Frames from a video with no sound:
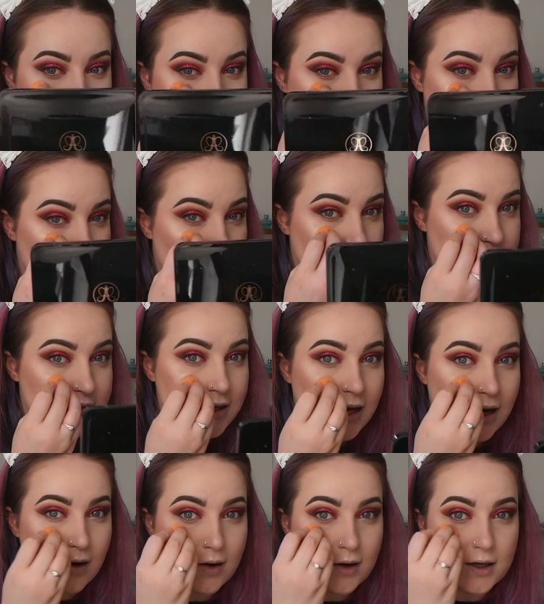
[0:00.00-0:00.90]
these
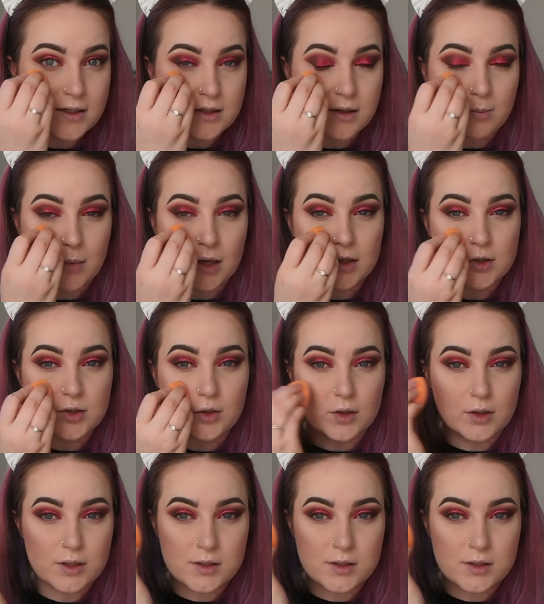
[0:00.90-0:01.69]
areas and make sure